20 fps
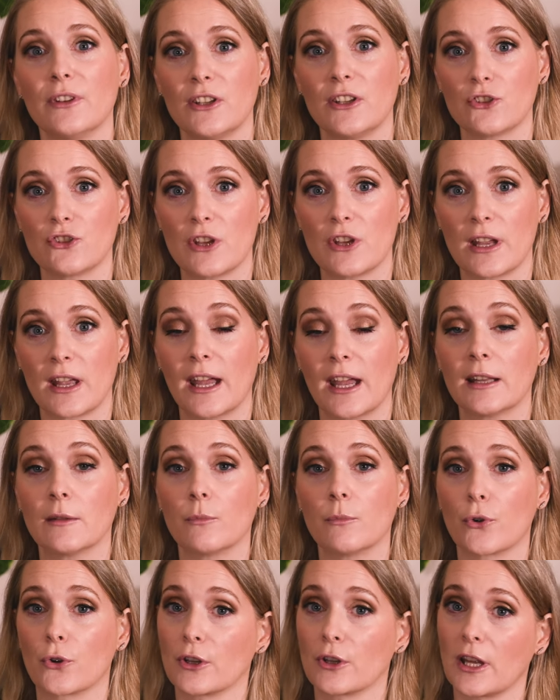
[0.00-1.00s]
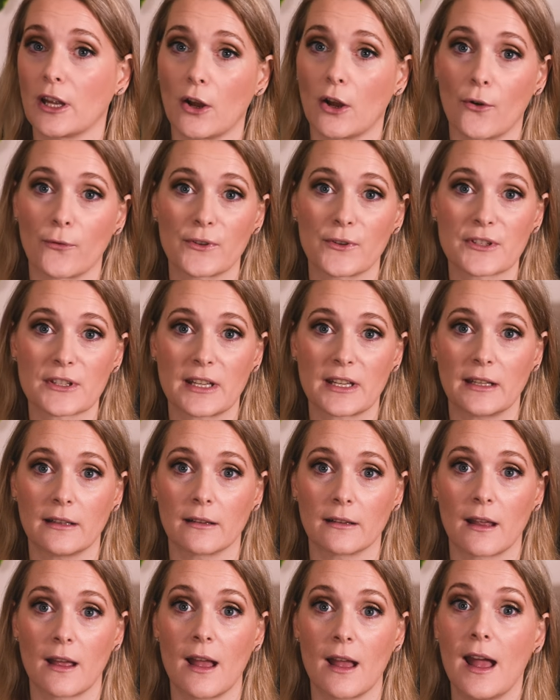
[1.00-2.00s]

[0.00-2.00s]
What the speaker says: itching and burning of the skin,